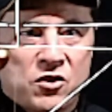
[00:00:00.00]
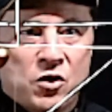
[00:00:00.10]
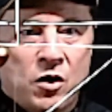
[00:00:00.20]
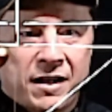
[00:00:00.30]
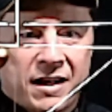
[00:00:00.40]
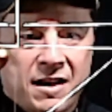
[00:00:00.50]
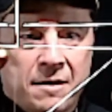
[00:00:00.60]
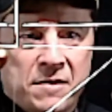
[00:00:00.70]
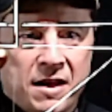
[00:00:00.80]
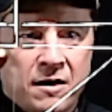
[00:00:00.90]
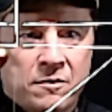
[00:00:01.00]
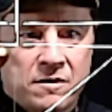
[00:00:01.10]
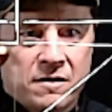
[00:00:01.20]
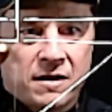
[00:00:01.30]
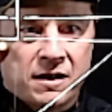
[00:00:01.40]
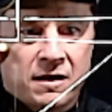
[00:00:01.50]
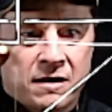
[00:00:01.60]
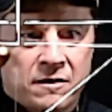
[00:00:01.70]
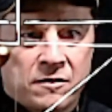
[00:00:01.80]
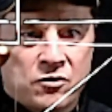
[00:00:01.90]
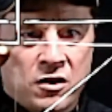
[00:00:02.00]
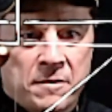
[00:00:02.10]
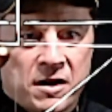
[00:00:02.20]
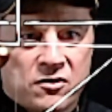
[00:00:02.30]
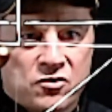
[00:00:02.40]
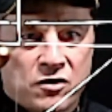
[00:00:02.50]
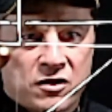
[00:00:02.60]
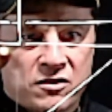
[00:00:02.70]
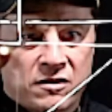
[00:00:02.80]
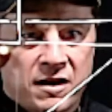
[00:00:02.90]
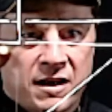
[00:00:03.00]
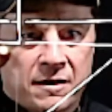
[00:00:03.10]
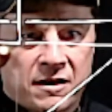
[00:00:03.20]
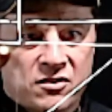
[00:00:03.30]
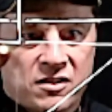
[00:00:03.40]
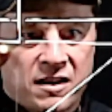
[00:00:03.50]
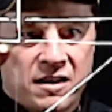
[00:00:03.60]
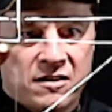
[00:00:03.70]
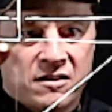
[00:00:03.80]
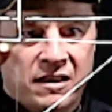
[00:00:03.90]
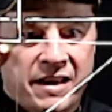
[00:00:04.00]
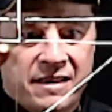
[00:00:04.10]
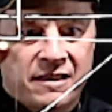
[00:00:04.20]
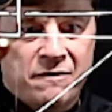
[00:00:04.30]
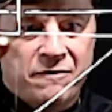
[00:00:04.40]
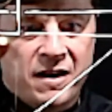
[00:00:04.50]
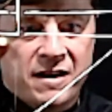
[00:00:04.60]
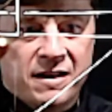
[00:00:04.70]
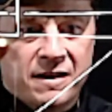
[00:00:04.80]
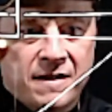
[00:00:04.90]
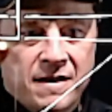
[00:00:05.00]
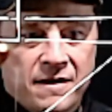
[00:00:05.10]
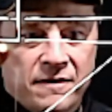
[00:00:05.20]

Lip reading: So I'm going to come down. I'm going to draw my construction line. I'm going to just kind of lightly find it.